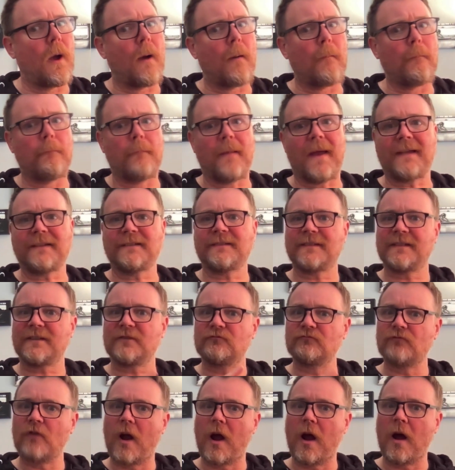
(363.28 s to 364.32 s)
really
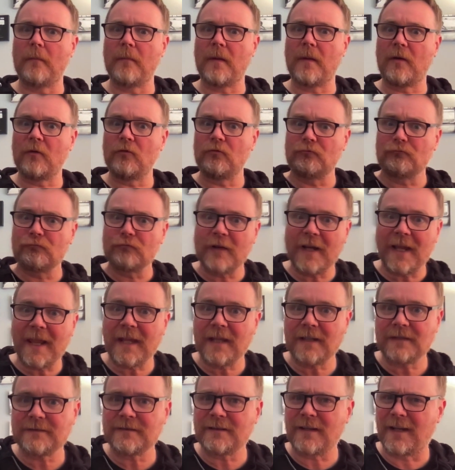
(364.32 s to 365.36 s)
interesting,
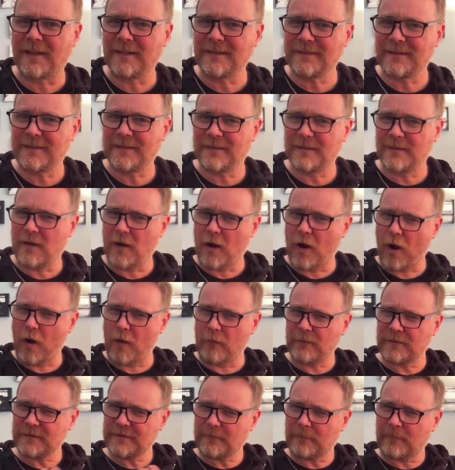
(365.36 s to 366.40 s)
and
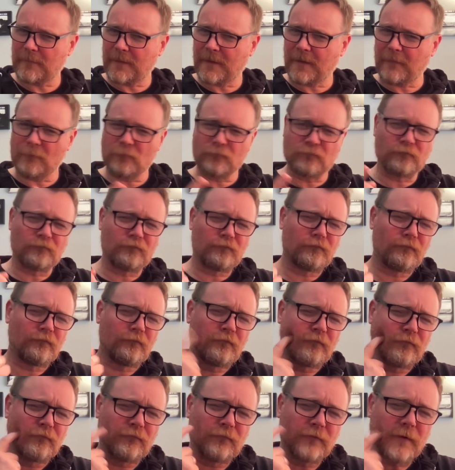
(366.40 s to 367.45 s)
it's something which uses a
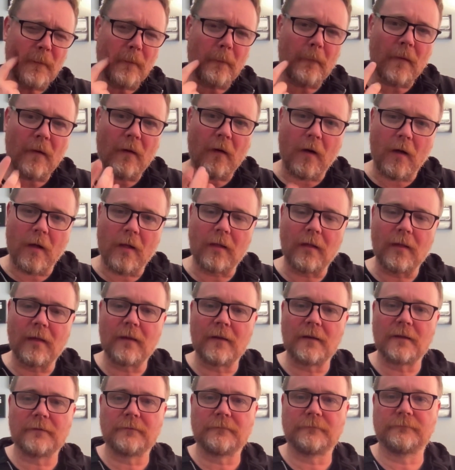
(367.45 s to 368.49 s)
very
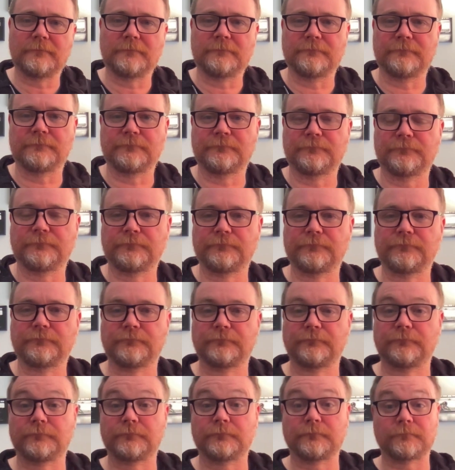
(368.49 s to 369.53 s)
simple
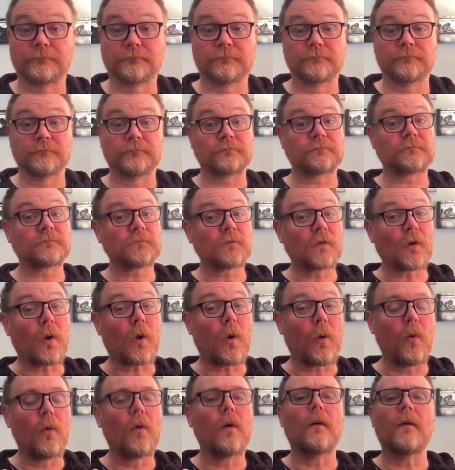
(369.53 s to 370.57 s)
setup and only four
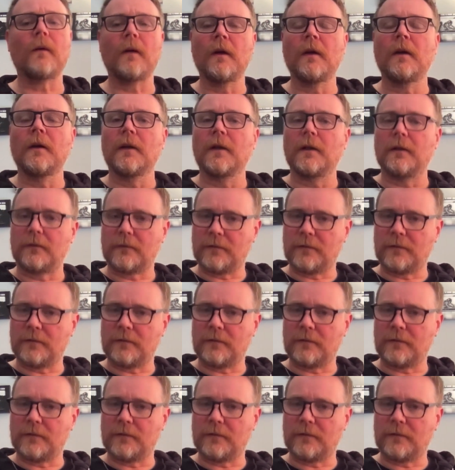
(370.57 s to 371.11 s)
characters.